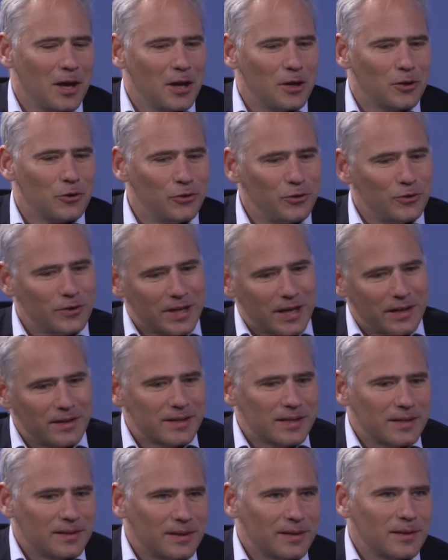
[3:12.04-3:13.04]
Could you tell
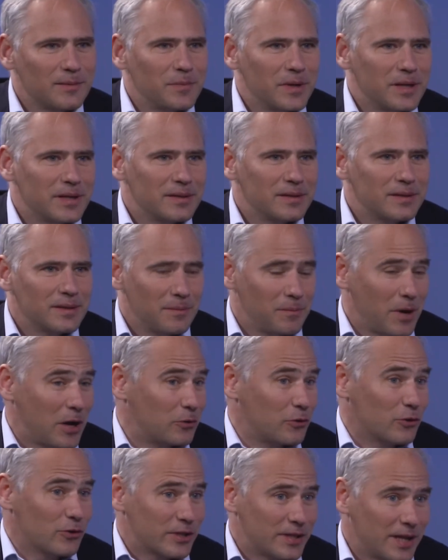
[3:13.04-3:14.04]
us a little bit
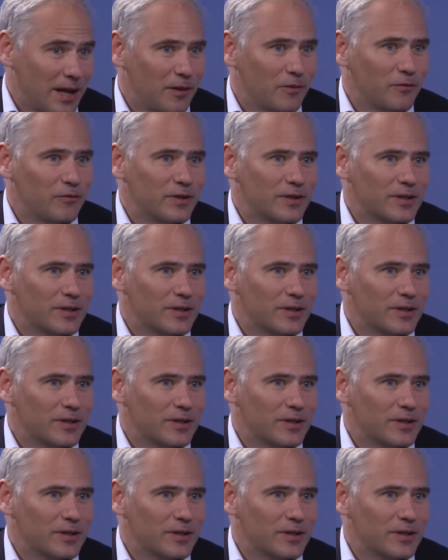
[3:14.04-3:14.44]
about yourself